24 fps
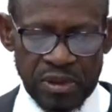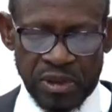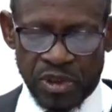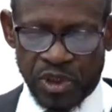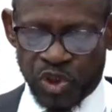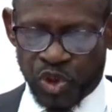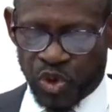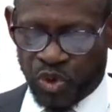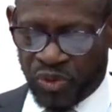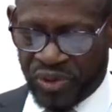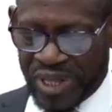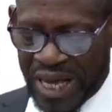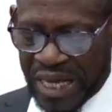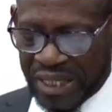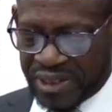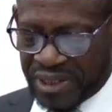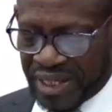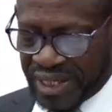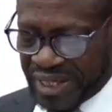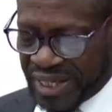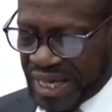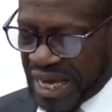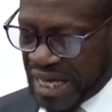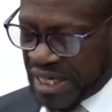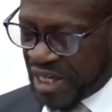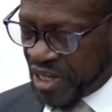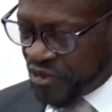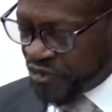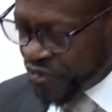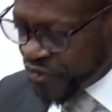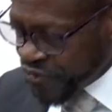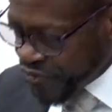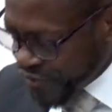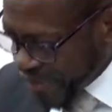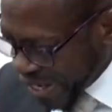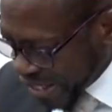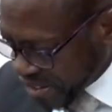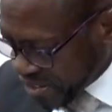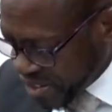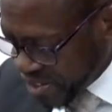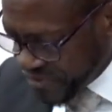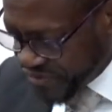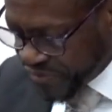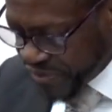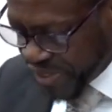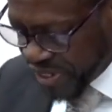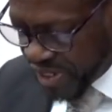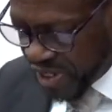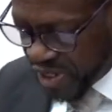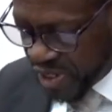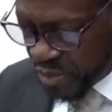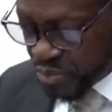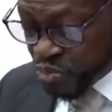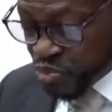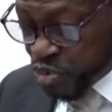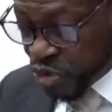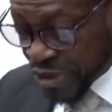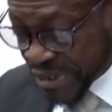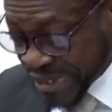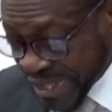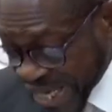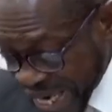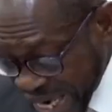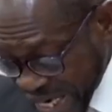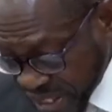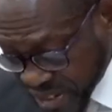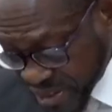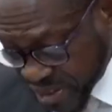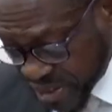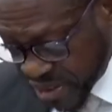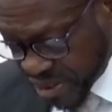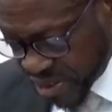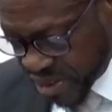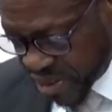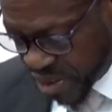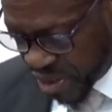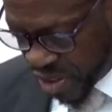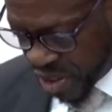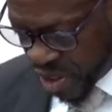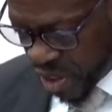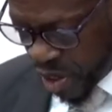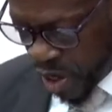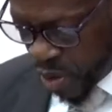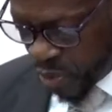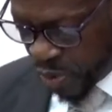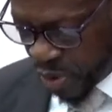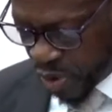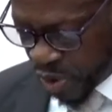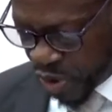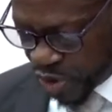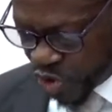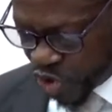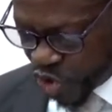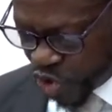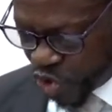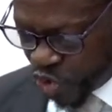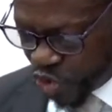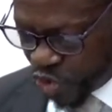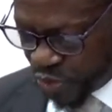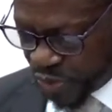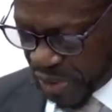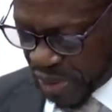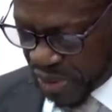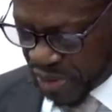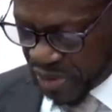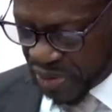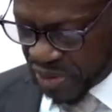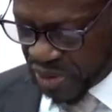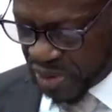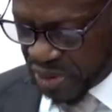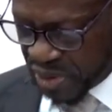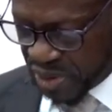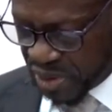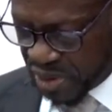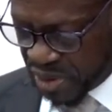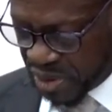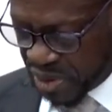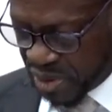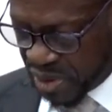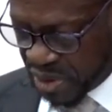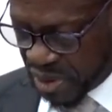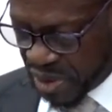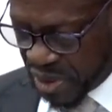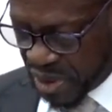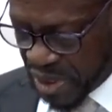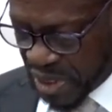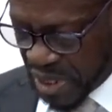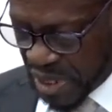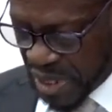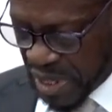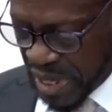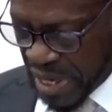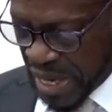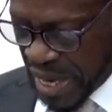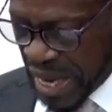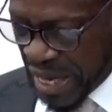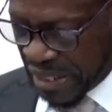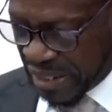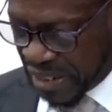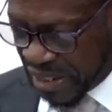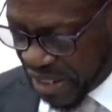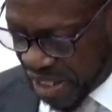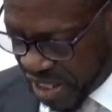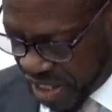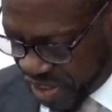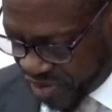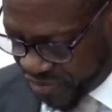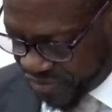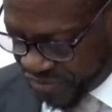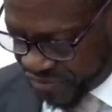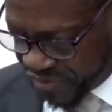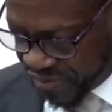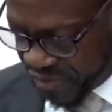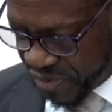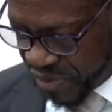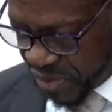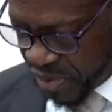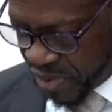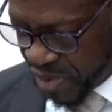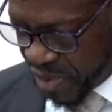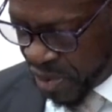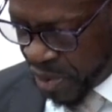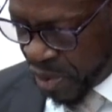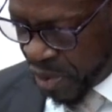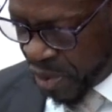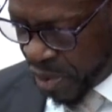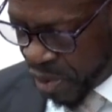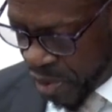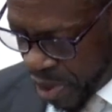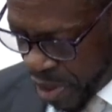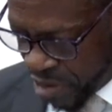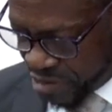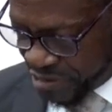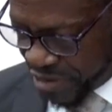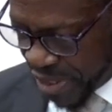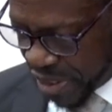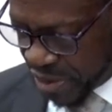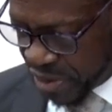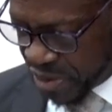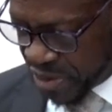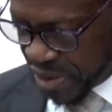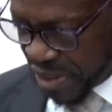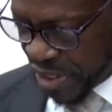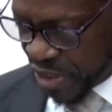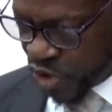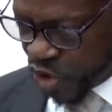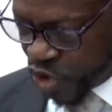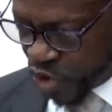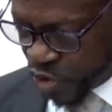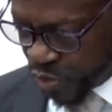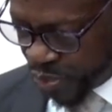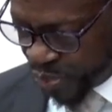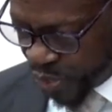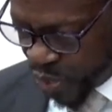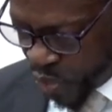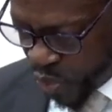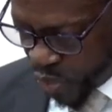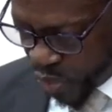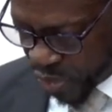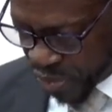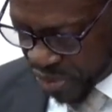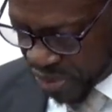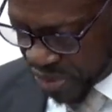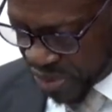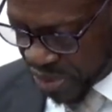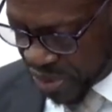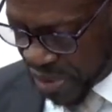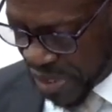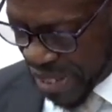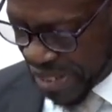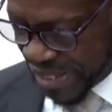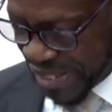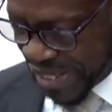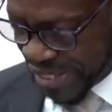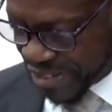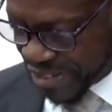so that they can effectively protect our consumers and give current and support and